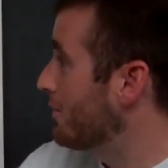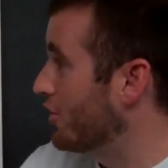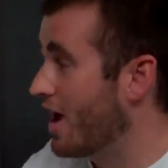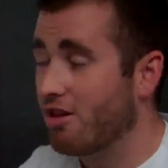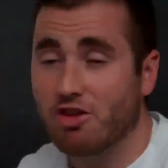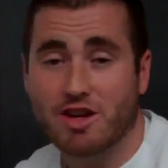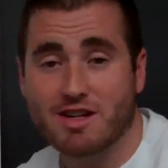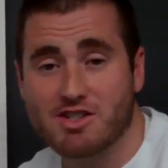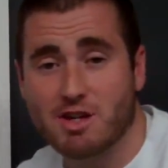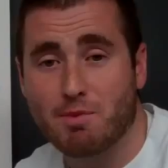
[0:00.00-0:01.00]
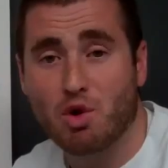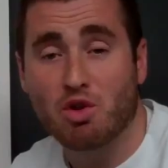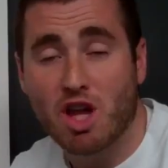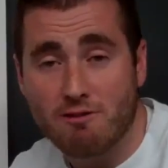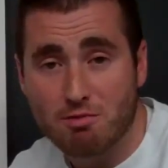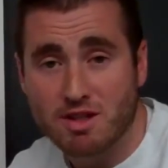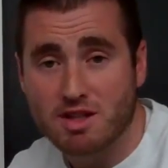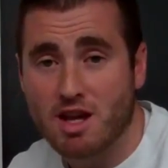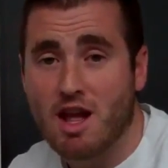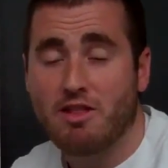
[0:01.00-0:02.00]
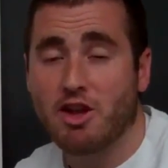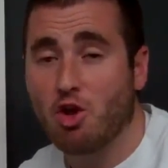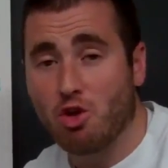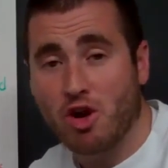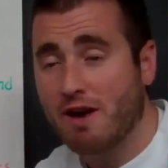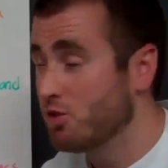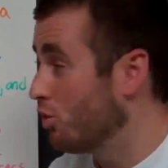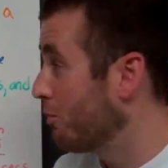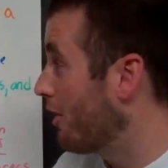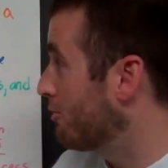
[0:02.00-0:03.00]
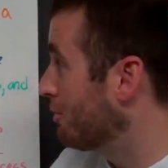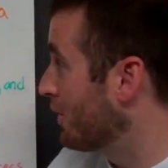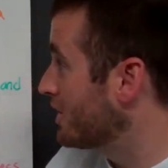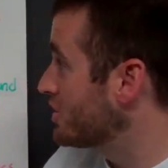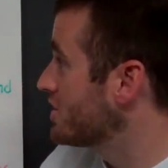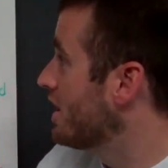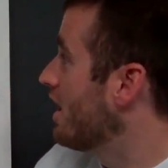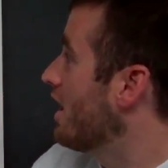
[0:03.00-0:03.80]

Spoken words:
They're now looking to set up their own government. They no longer have to worry about the British.